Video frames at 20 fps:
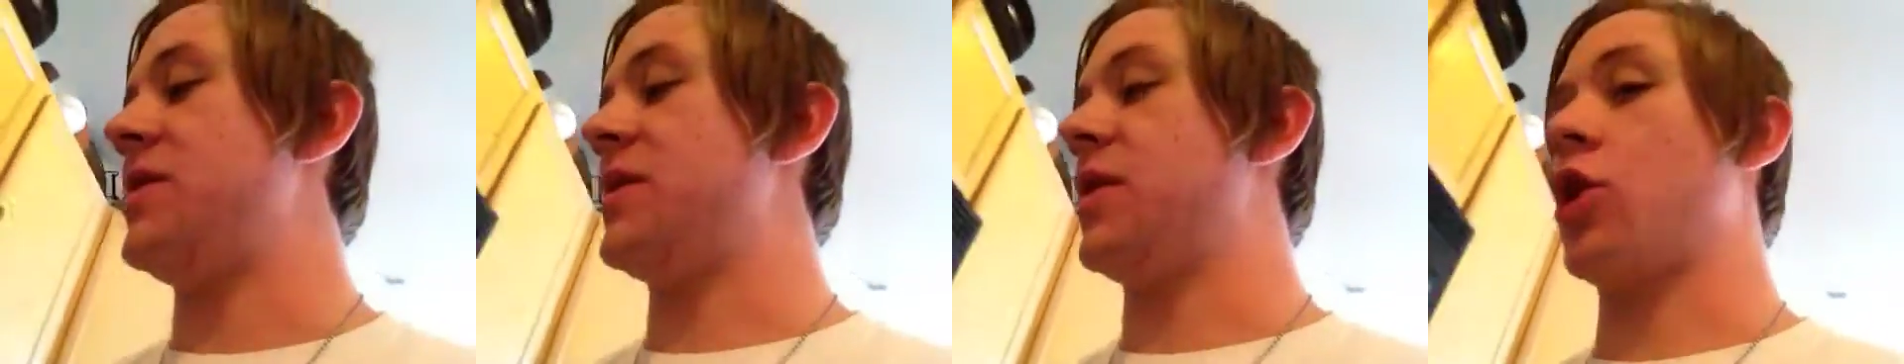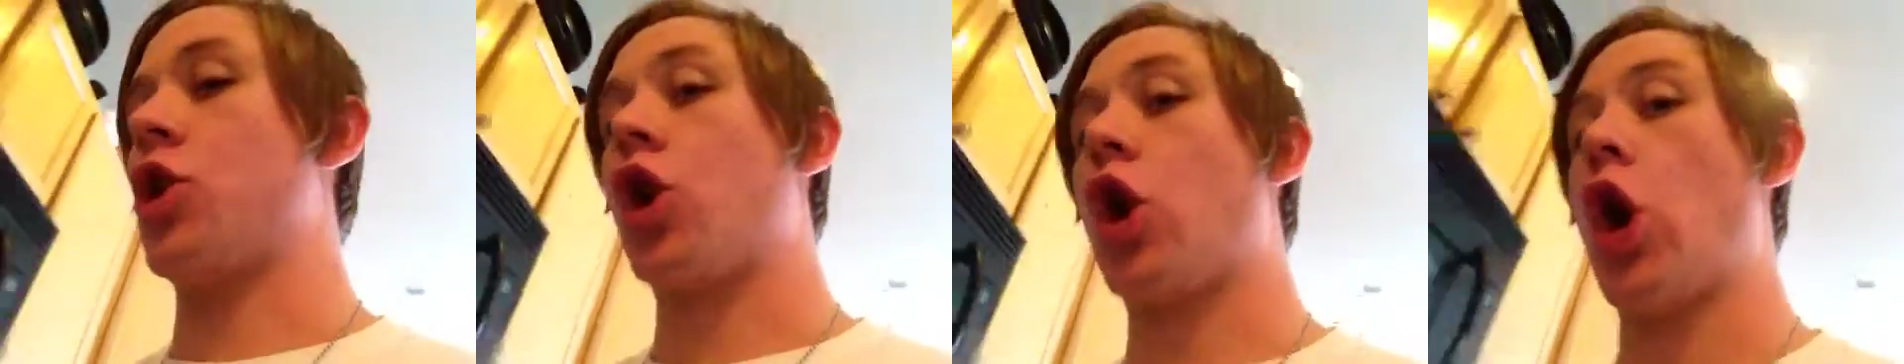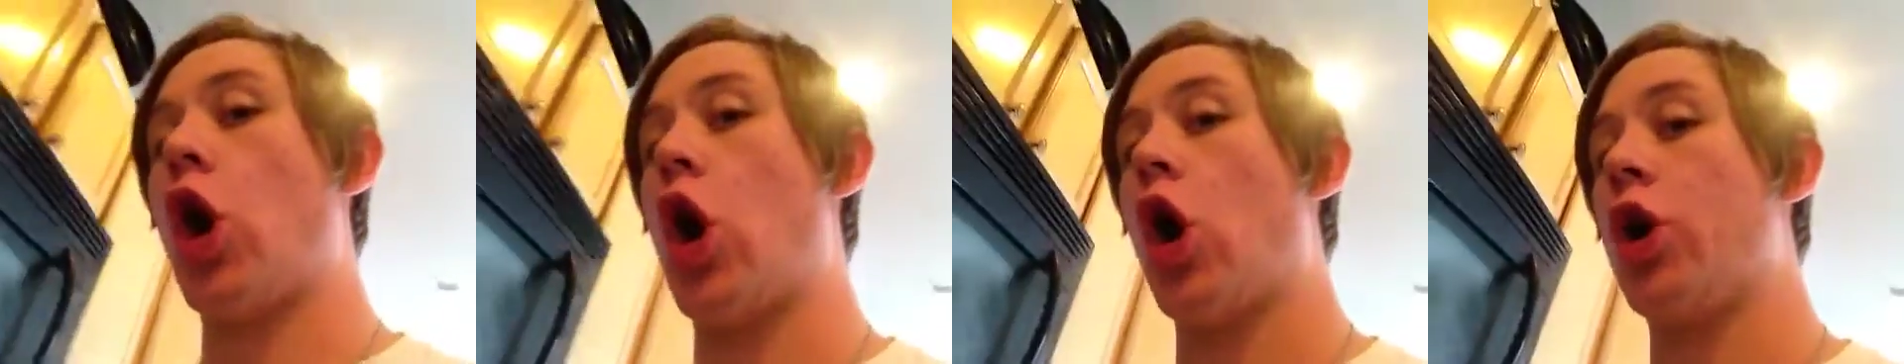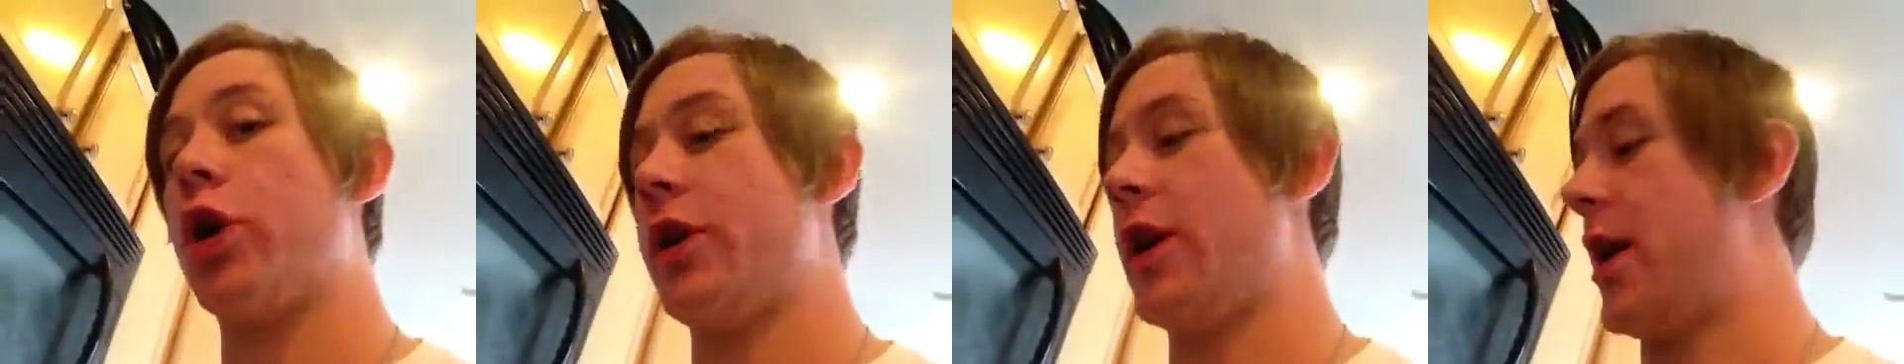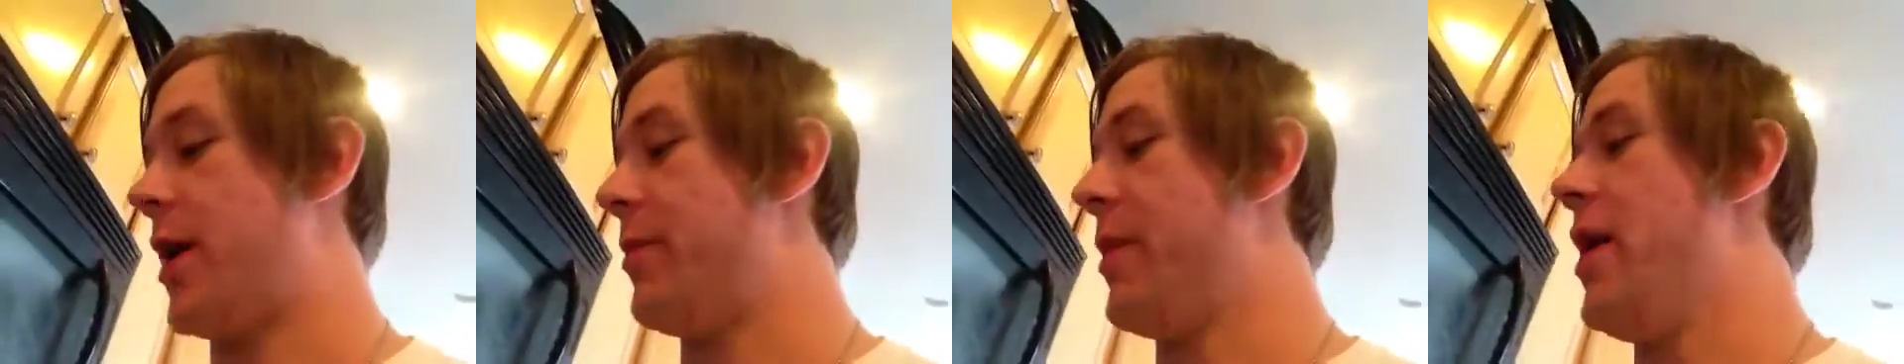in a card
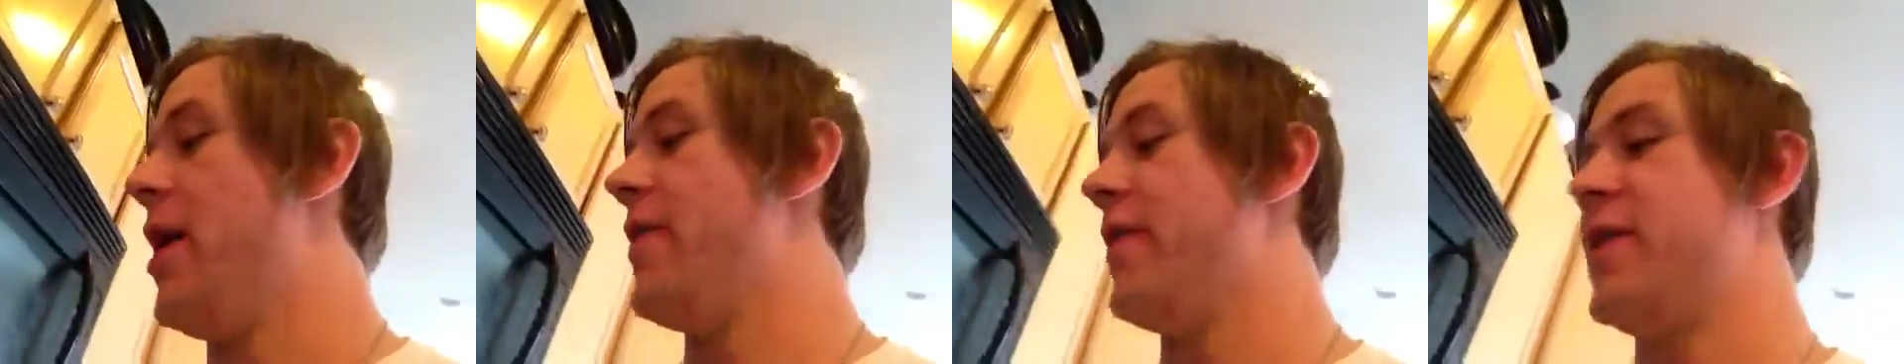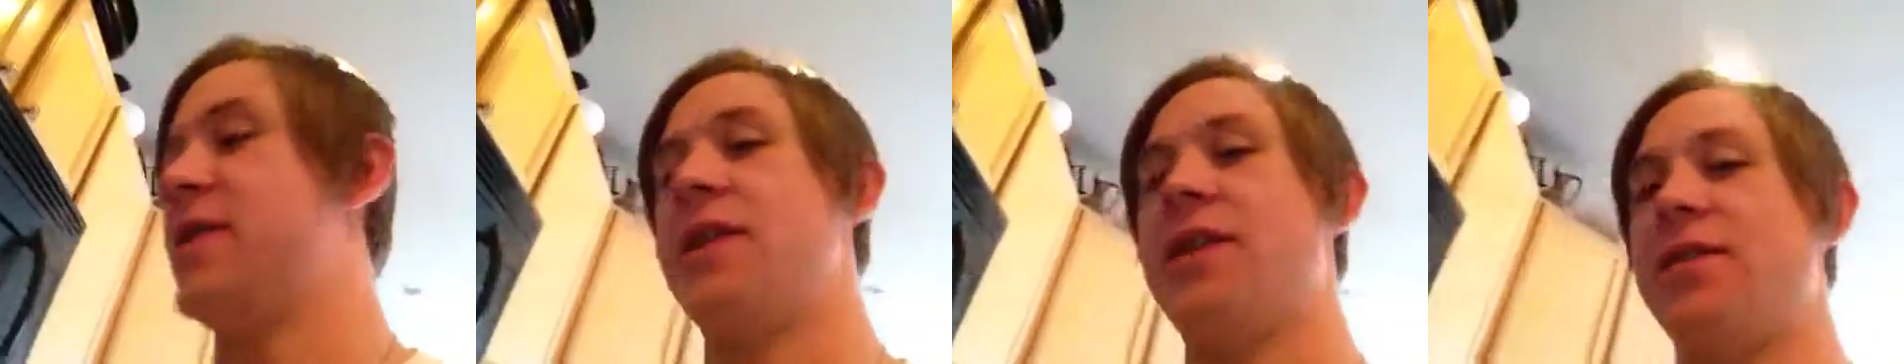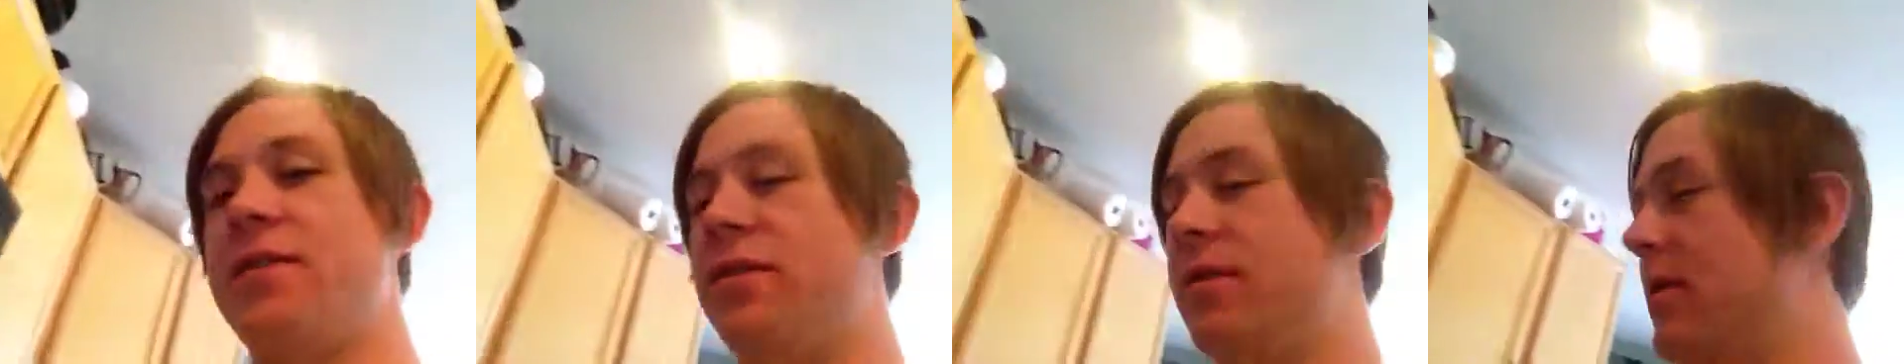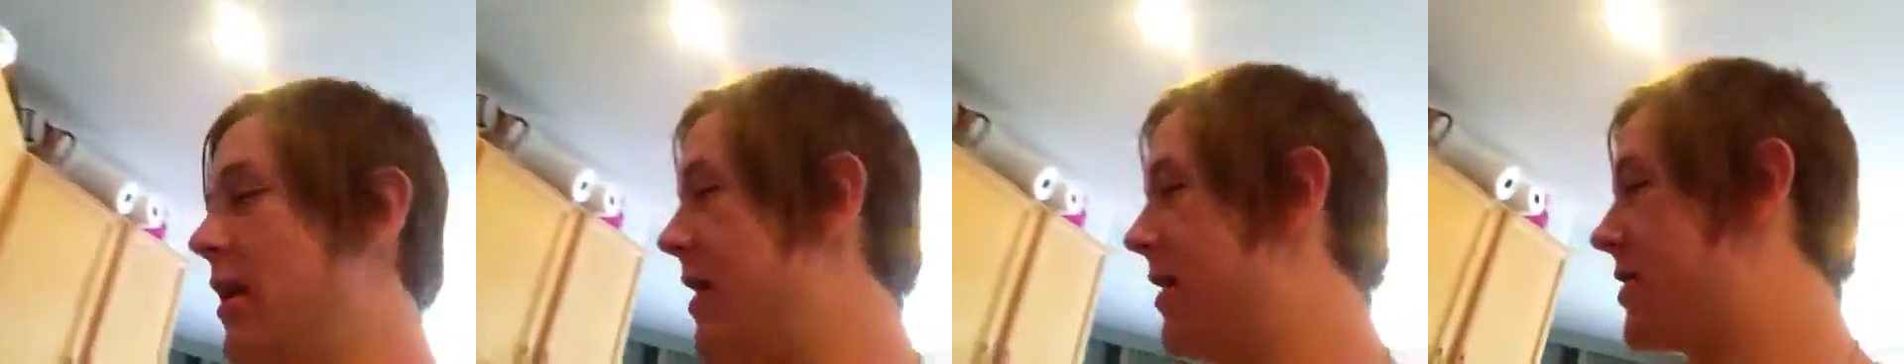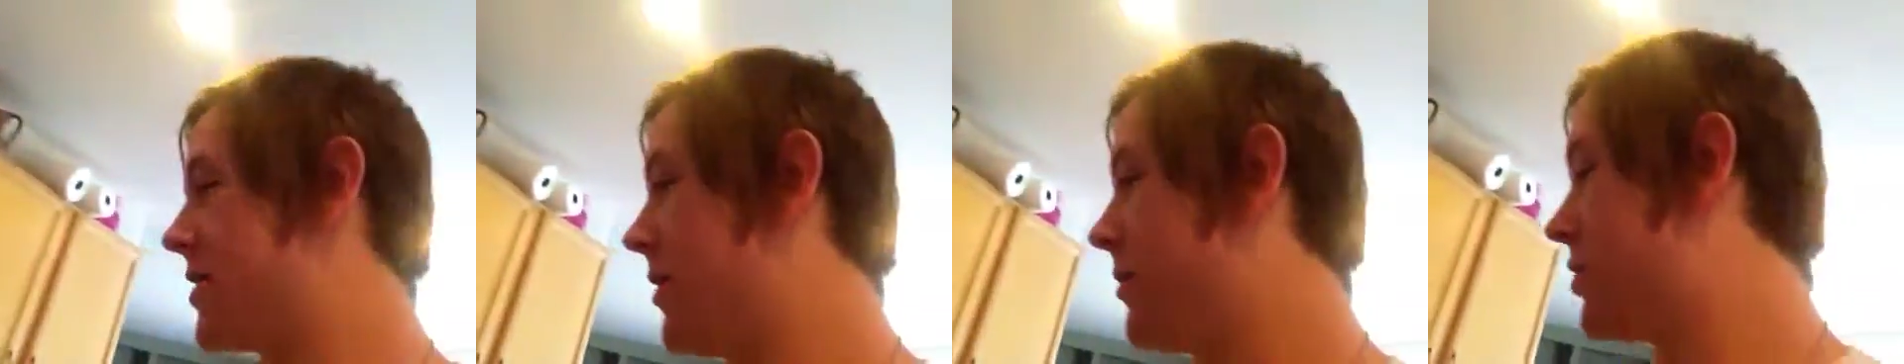game. This isn't
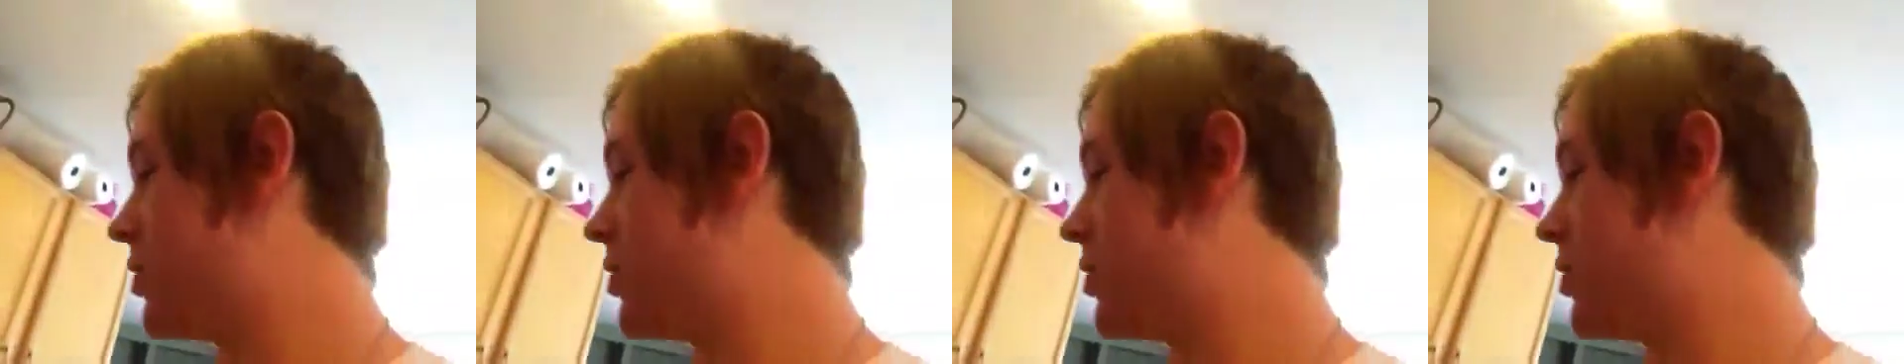like some